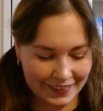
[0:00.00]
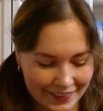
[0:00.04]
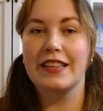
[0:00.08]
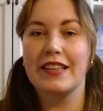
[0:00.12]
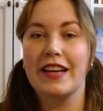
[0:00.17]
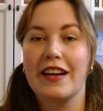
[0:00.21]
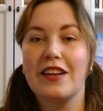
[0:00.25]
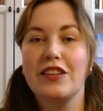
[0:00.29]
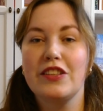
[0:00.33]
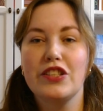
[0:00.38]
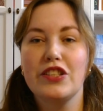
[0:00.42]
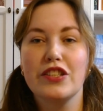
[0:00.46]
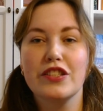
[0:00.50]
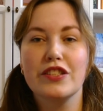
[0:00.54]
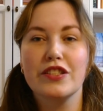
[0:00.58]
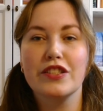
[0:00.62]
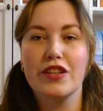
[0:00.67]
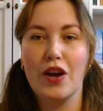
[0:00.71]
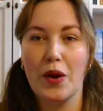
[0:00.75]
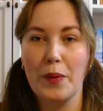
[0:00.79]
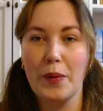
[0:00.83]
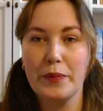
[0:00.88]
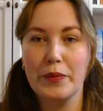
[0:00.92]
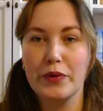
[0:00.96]
There are just
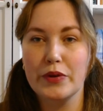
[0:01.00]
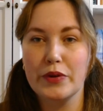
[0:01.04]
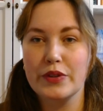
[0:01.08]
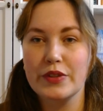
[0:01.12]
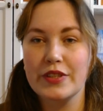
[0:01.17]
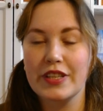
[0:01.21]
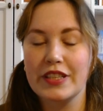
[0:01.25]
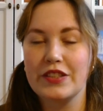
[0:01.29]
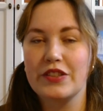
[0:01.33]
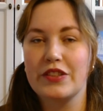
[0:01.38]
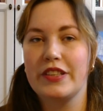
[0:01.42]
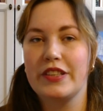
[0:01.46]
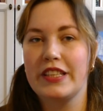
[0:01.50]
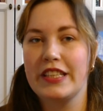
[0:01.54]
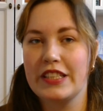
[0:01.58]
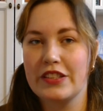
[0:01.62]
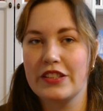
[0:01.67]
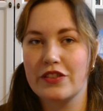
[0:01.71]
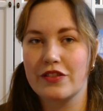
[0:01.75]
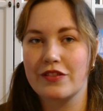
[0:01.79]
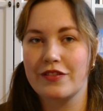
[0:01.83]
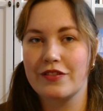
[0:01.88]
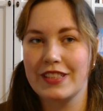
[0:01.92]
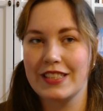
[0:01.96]
some books that you need
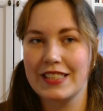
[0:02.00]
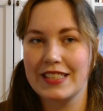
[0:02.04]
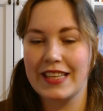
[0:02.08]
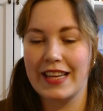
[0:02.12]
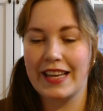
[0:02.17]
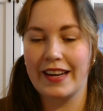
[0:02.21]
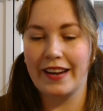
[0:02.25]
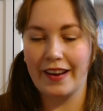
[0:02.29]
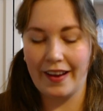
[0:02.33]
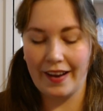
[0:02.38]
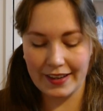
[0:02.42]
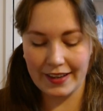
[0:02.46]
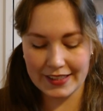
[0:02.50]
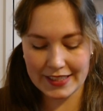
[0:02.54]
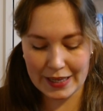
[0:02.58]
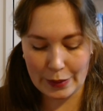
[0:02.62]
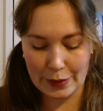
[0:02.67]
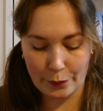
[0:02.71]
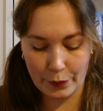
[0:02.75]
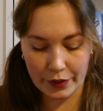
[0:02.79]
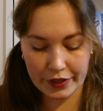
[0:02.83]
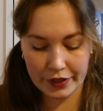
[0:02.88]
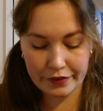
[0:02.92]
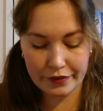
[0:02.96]
to read at night,
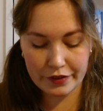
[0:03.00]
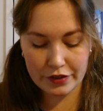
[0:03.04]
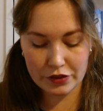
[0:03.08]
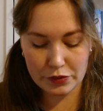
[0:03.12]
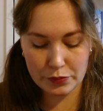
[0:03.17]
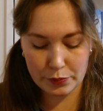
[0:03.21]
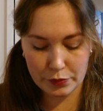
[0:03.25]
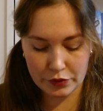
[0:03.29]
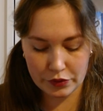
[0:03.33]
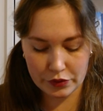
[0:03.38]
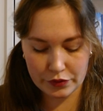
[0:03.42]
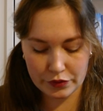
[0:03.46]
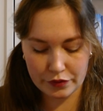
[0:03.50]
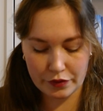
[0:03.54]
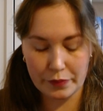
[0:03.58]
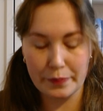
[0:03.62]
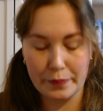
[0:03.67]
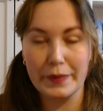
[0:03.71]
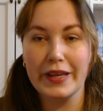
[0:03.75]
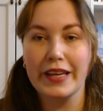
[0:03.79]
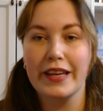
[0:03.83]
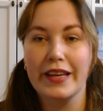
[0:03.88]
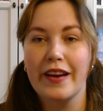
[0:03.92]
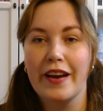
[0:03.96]
and one of those books for
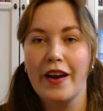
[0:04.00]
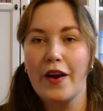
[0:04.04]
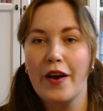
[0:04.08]
me